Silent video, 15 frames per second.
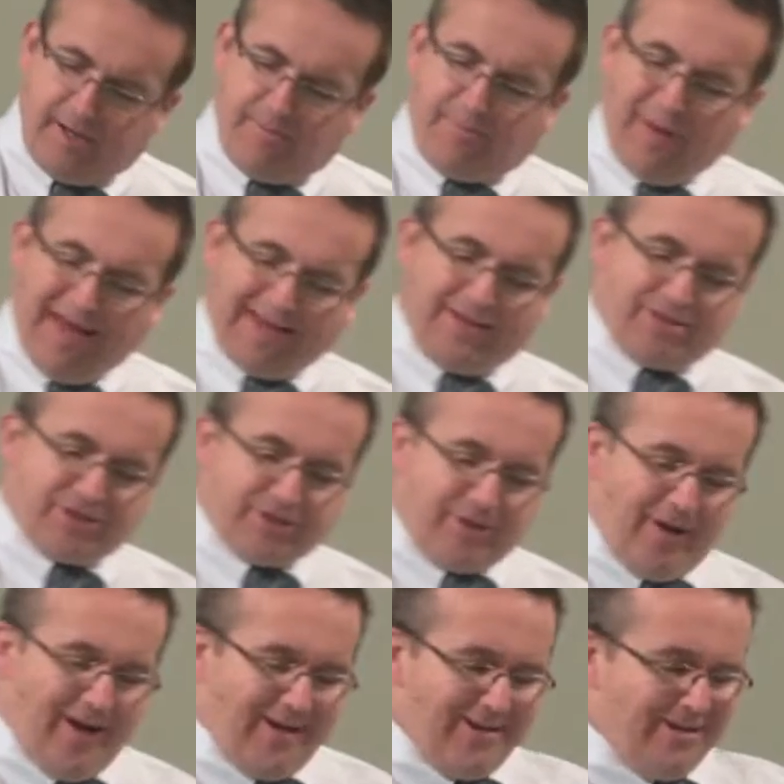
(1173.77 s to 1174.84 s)

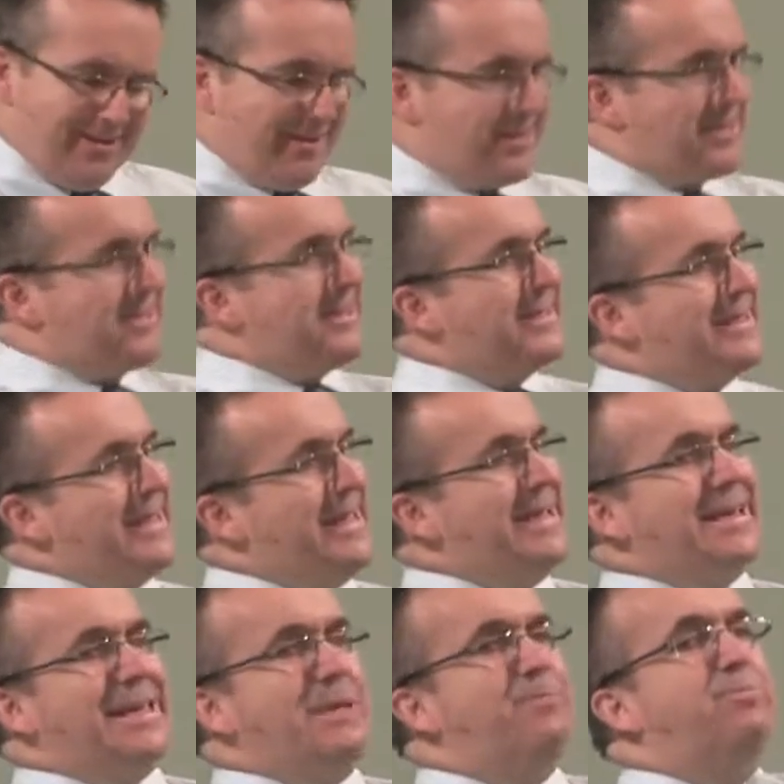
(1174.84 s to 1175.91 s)
Pakistan is a
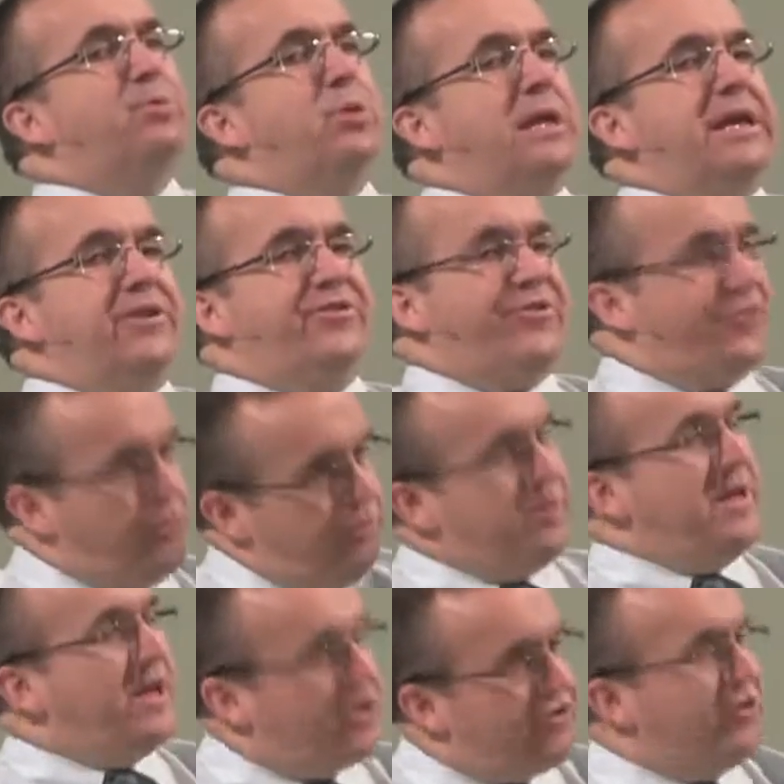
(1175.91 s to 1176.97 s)
scary place to
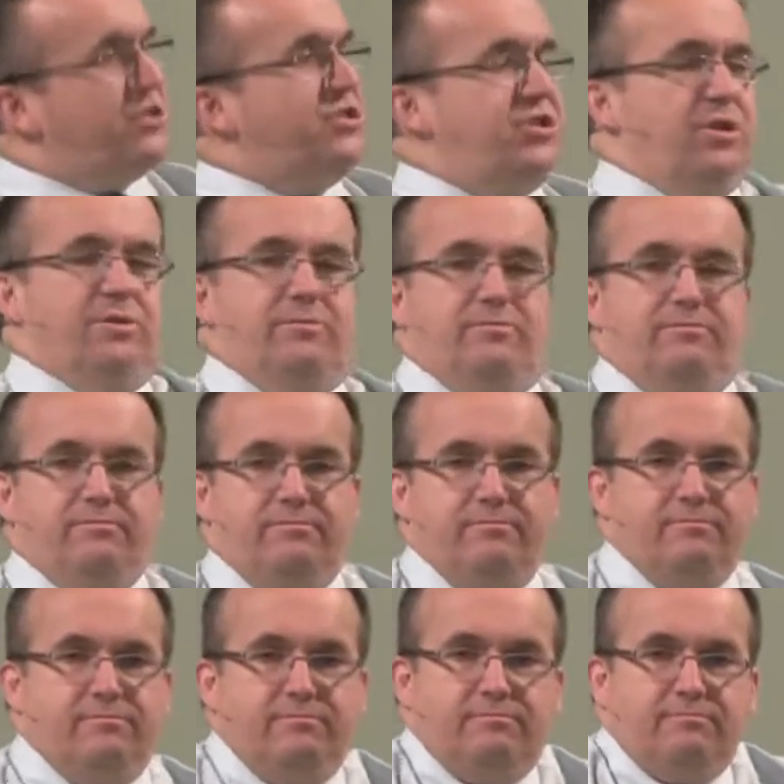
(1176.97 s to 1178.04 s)
be a Christian.
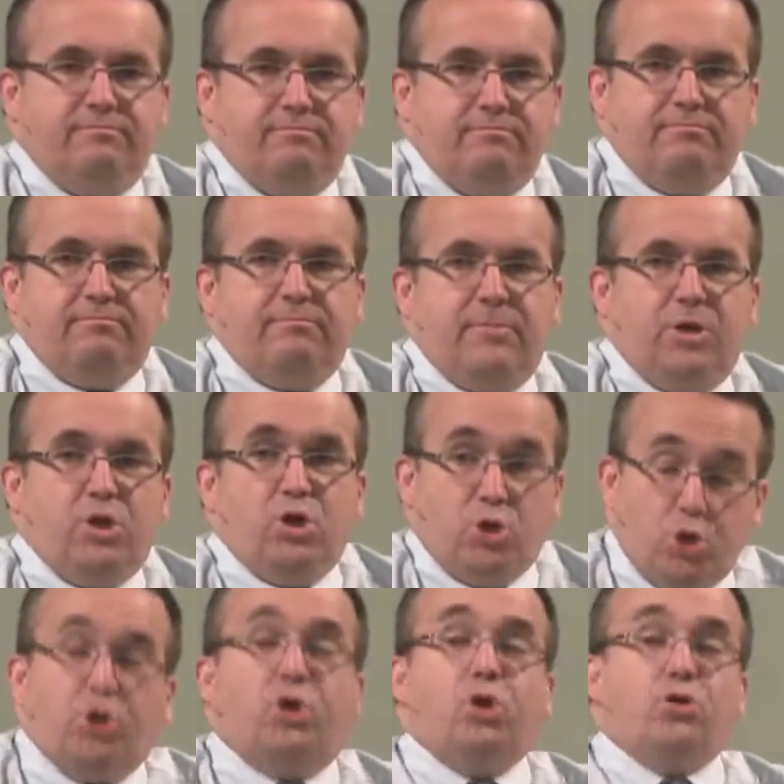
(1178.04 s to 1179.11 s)

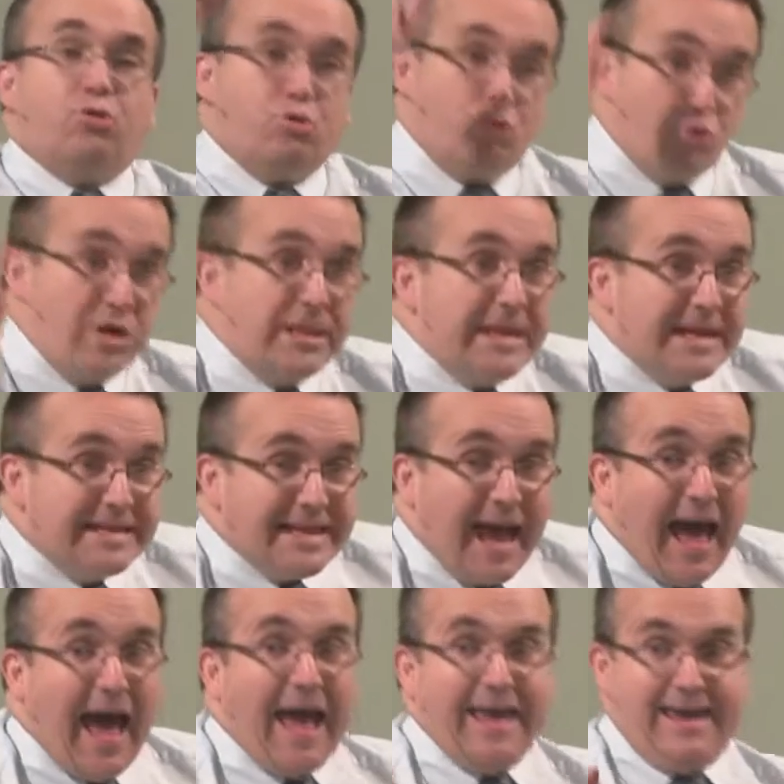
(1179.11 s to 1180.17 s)
You could really
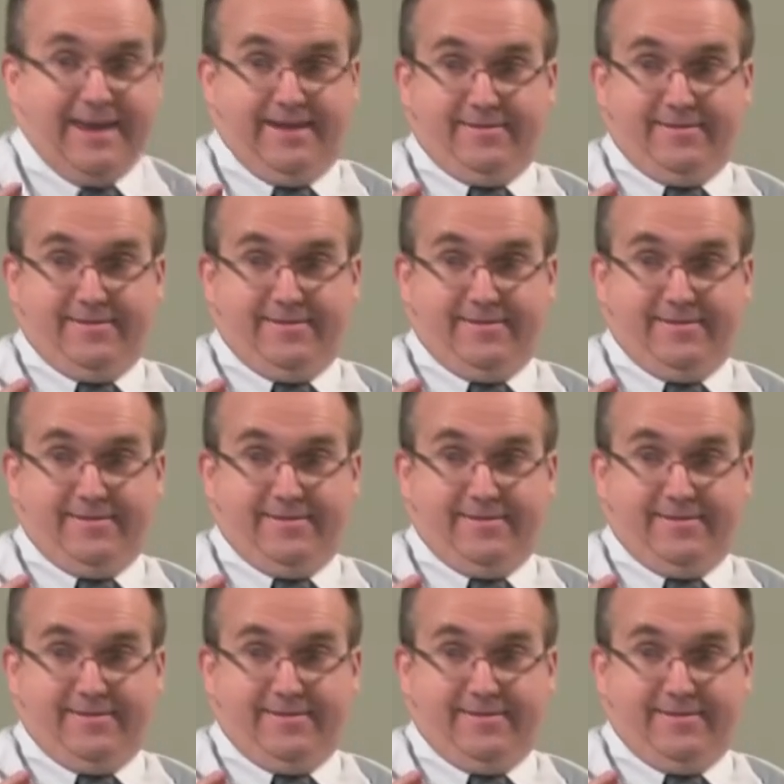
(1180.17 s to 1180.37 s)
die